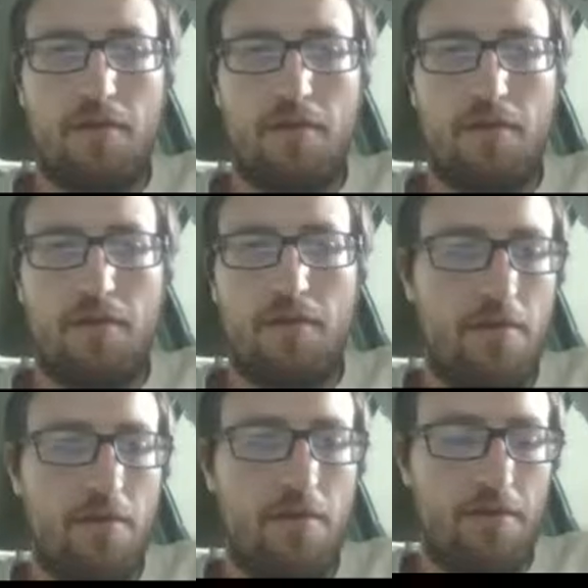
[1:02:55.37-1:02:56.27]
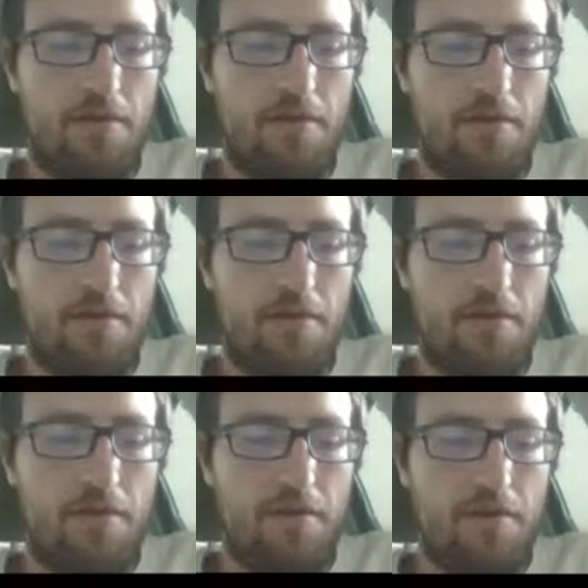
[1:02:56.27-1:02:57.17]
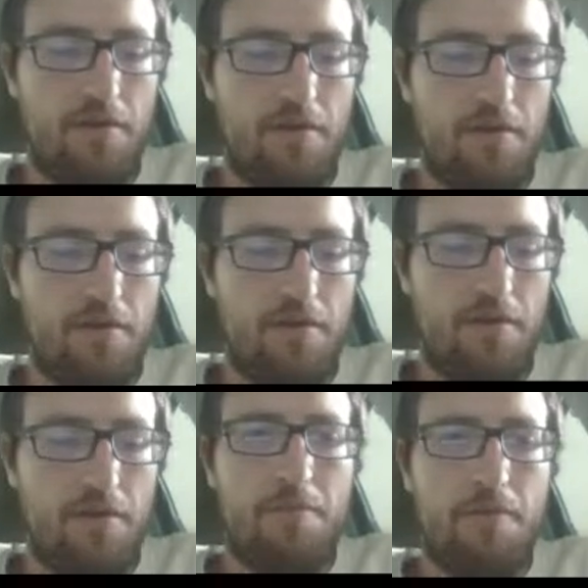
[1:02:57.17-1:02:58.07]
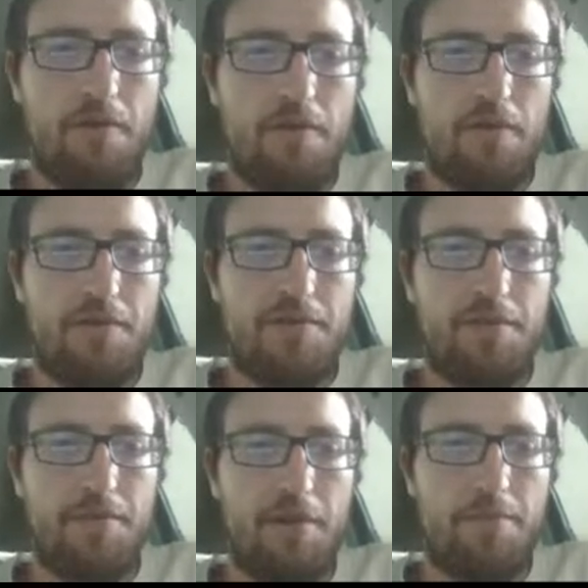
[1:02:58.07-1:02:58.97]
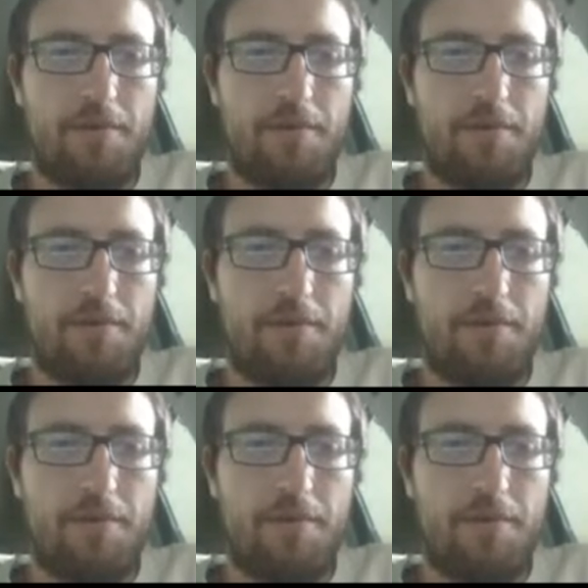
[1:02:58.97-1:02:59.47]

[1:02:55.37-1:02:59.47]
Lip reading: Auto where equals dump dot begin.